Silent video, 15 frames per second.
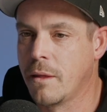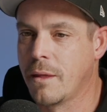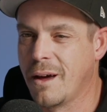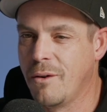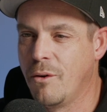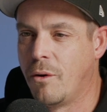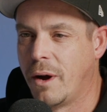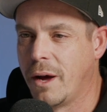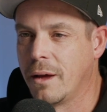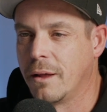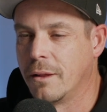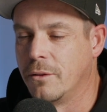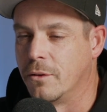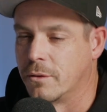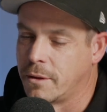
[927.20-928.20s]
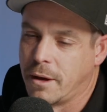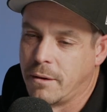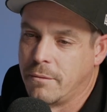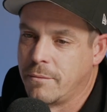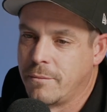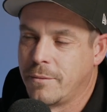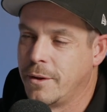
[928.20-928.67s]
they Look,
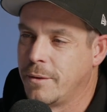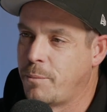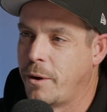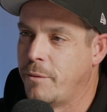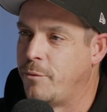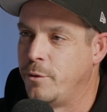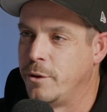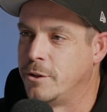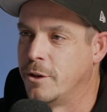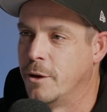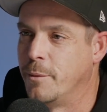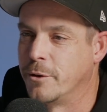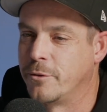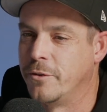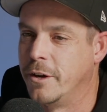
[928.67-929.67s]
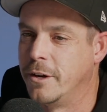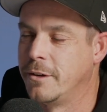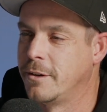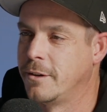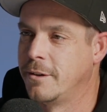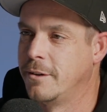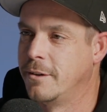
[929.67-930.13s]
that pub footy's so much fun.
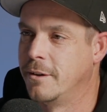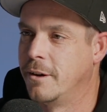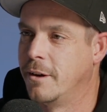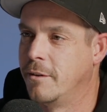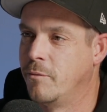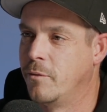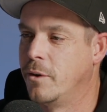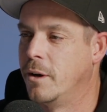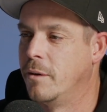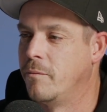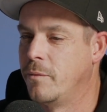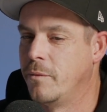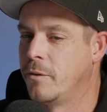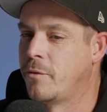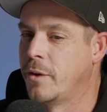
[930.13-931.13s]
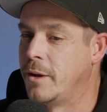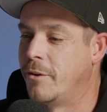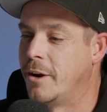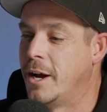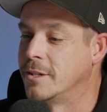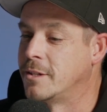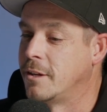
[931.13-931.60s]
Yeah. Uh, uh, if
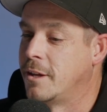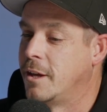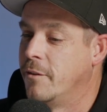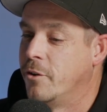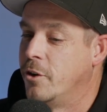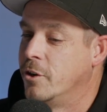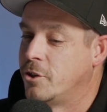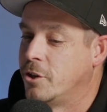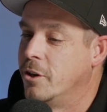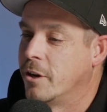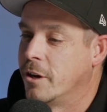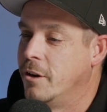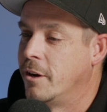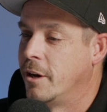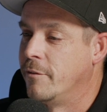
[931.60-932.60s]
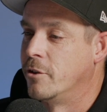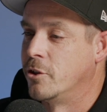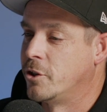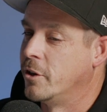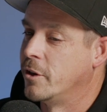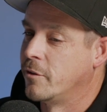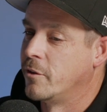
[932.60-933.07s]
anyone hasn't given it a shot, go and give it a
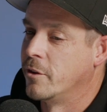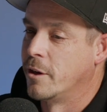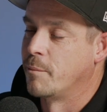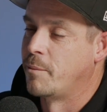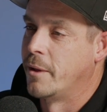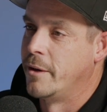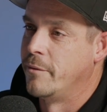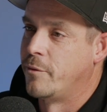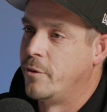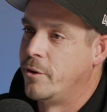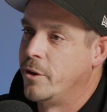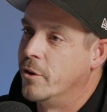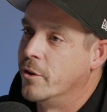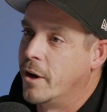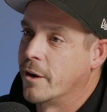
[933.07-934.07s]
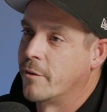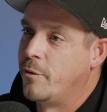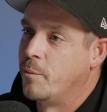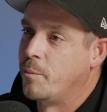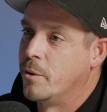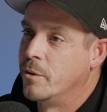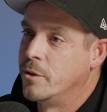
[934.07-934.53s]
shot if you like playing footy or like
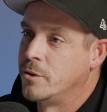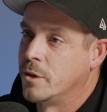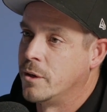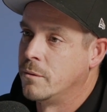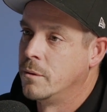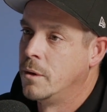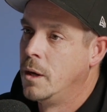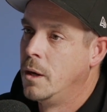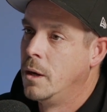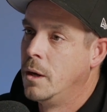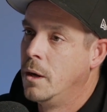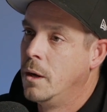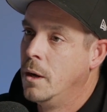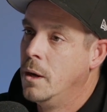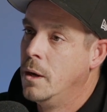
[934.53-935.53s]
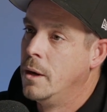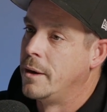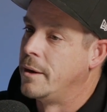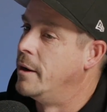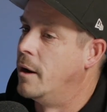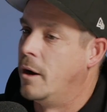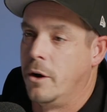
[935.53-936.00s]
football. Have you got an Easey team?
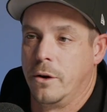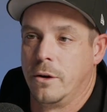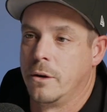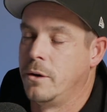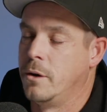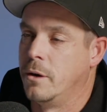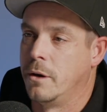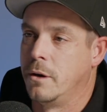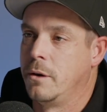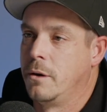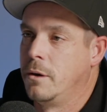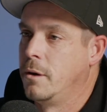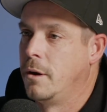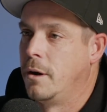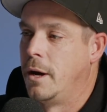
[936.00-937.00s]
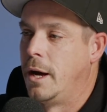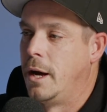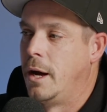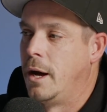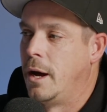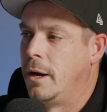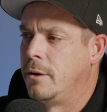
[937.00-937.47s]
No, no
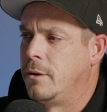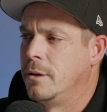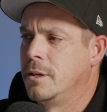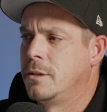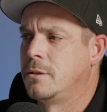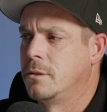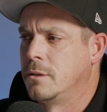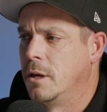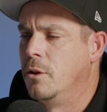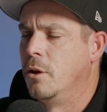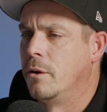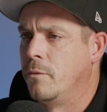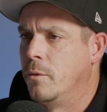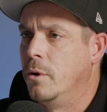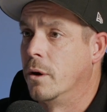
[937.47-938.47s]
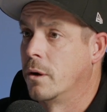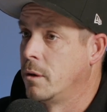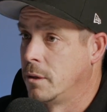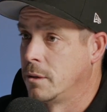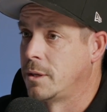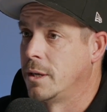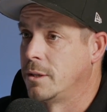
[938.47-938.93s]
uh, it's a lot of work
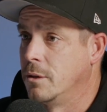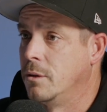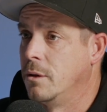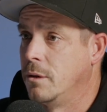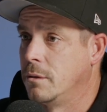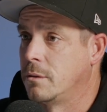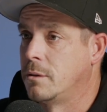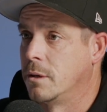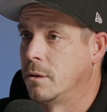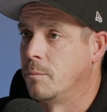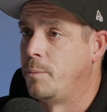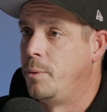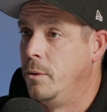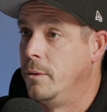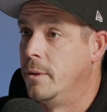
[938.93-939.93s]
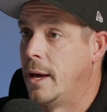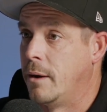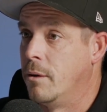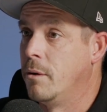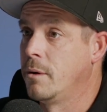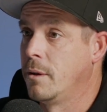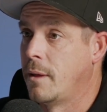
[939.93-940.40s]
and it takes a lot to put that
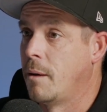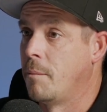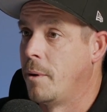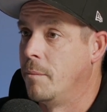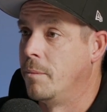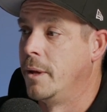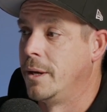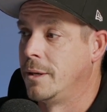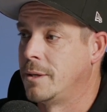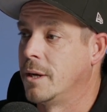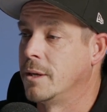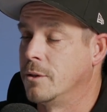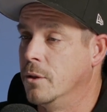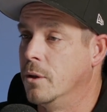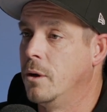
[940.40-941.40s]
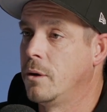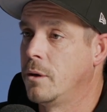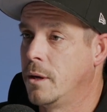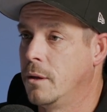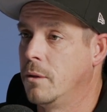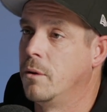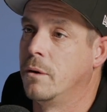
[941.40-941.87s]
on and that pub mm. league takes a lot
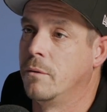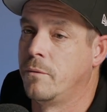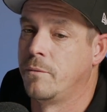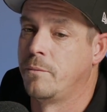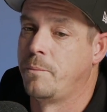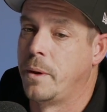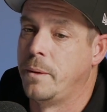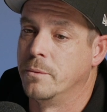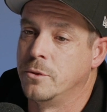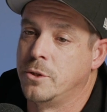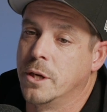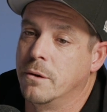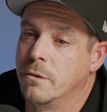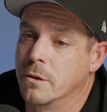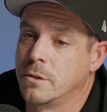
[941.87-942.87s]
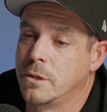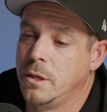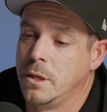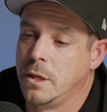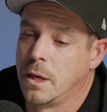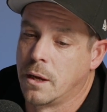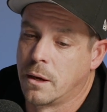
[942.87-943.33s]
and a lot of people's
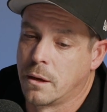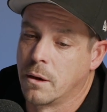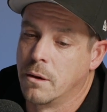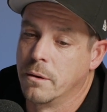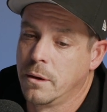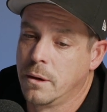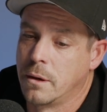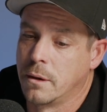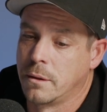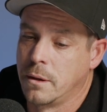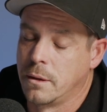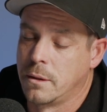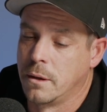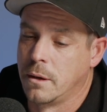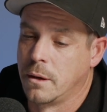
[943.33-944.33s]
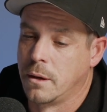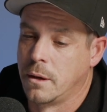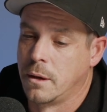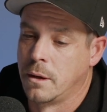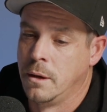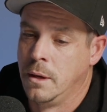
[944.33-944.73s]
generosity to get it going and I think that uh,